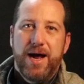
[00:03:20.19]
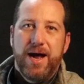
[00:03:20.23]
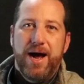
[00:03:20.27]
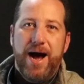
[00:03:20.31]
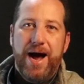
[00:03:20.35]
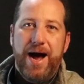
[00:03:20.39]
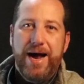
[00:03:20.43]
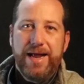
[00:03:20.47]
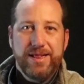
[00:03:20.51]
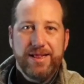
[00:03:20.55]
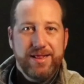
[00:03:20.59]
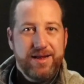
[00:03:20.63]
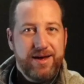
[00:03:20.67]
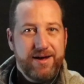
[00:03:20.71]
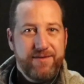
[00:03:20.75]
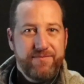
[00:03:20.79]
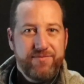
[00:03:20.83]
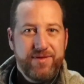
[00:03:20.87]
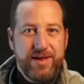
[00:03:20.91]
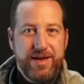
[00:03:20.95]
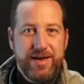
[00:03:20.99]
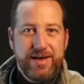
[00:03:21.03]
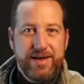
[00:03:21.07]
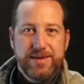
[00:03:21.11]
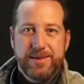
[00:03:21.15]
I love
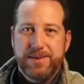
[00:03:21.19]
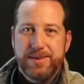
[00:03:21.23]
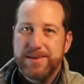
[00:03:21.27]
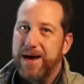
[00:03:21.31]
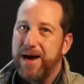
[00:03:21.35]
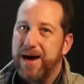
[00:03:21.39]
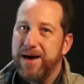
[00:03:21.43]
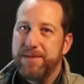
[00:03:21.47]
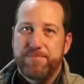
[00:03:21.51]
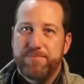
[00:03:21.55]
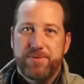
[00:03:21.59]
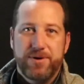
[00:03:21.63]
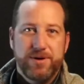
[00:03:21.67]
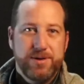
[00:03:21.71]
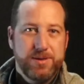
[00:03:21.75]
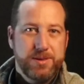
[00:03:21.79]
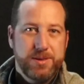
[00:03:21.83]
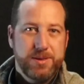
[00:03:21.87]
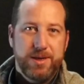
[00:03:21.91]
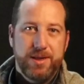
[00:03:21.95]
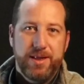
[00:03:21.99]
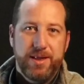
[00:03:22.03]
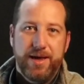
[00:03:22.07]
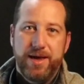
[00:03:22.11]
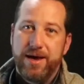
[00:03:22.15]
these. I
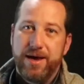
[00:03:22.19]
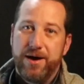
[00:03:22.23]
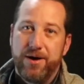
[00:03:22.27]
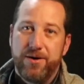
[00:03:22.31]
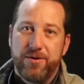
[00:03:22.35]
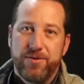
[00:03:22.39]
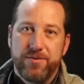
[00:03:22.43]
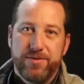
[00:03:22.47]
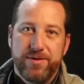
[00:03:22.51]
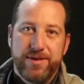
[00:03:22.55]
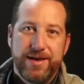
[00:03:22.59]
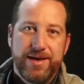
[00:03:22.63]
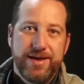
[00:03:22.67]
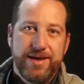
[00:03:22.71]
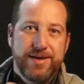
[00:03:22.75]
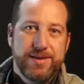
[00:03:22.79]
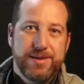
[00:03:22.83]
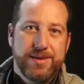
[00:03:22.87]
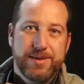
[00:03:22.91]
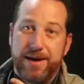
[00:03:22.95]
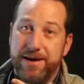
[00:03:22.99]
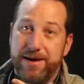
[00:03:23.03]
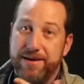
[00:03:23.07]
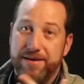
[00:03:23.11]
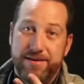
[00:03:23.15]
personally own
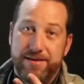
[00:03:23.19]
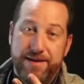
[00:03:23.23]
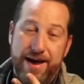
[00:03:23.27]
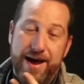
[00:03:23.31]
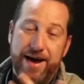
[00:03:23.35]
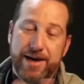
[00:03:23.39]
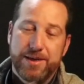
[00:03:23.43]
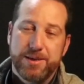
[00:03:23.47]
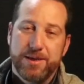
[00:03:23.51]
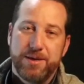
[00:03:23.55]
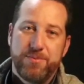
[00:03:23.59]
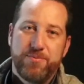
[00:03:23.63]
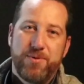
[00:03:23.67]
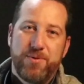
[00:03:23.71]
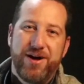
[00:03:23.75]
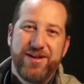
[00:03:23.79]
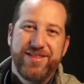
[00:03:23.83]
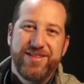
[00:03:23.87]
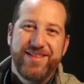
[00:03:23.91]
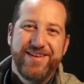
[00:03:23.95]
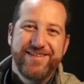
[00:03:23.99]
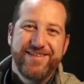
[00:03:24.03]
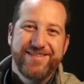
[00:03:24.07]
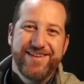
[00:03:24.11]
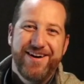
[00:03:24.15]
these. I actually bought
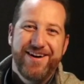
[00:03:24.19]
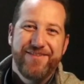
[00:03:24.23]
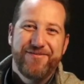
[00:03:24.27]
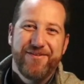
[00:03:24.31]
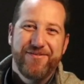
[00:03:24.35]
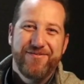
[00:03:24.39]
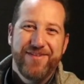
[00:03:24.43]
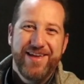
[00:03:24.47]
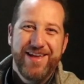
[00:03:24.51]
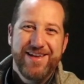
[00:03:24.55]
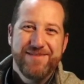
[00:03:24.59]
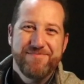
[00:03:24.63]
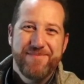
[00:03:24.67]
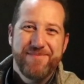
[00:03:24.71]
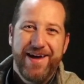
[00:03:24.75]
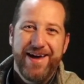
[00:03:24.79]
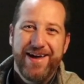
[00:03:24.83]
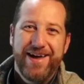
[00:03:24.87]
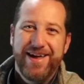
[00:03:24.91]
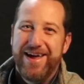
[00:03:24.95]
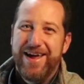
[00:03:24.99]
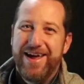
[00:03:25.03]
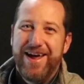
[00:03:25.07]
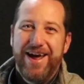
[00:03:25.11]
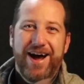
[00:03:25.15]
these off of
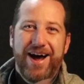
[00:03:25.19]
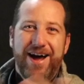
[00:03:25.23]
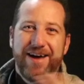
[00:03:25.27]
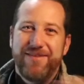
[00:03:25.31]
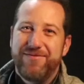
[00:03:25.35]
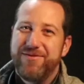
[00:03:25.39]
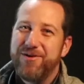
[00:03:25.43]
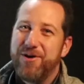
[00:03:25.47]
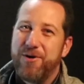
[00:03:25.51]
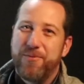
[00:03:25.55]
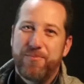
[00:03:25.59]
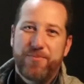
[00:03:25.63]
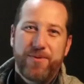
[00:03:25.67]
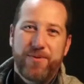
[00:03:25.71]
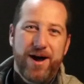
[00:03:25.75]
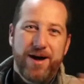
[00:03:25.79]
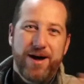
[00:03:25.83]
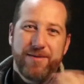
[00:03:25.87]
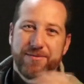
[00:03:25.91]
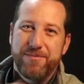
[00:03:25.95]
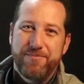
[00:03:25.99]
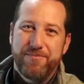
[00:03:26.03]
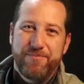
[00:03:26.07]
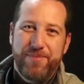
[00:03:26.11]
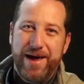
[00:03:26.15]
eBay. I have no
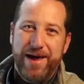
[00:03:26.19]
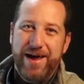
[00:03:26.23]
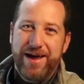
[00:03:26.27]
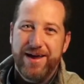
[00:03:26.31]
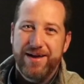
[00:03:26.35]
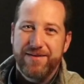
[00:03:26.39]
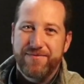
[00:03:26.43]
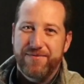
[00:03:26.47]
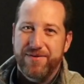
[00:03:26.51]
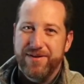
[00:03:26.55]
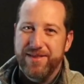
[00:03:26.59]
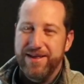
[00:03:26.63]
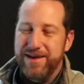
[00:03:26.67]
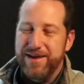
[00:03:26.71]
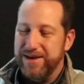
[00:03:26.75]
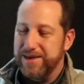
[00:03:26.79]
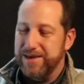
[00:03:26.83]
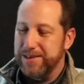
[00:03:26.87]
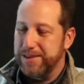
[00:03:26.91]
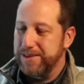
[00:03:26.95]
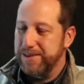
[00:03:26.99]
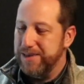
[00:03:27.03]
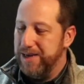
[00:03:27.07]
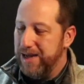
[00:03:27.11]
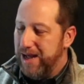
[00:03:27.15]
problem paying for
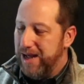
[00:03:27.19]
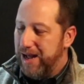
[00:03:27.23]
these.